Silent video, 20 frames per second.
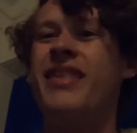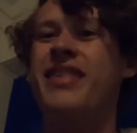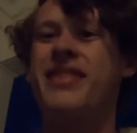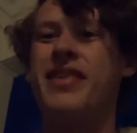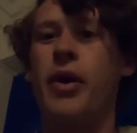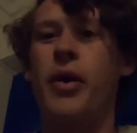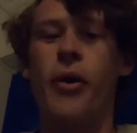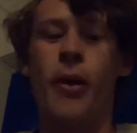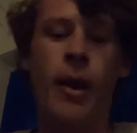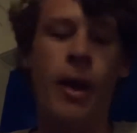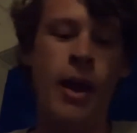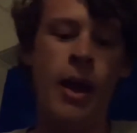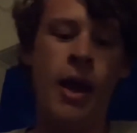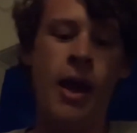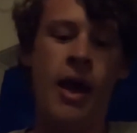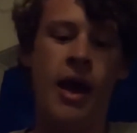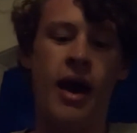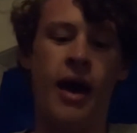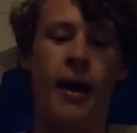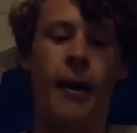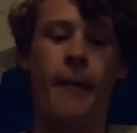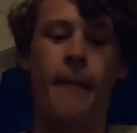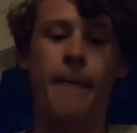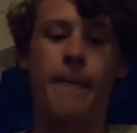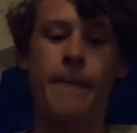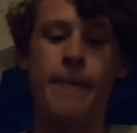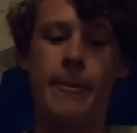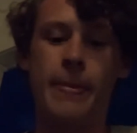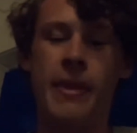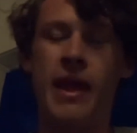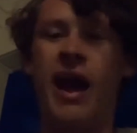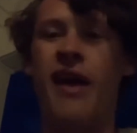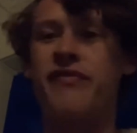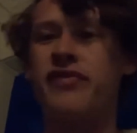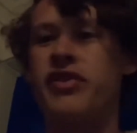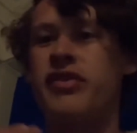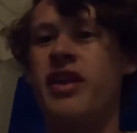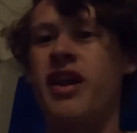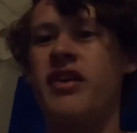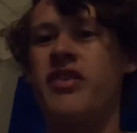So
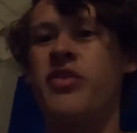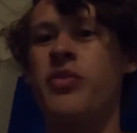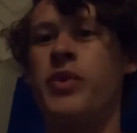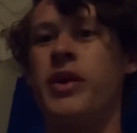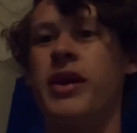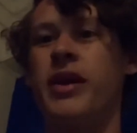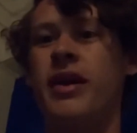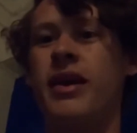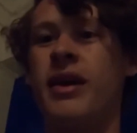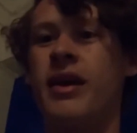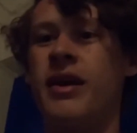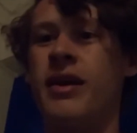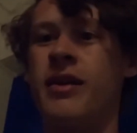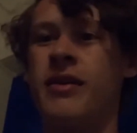after next week's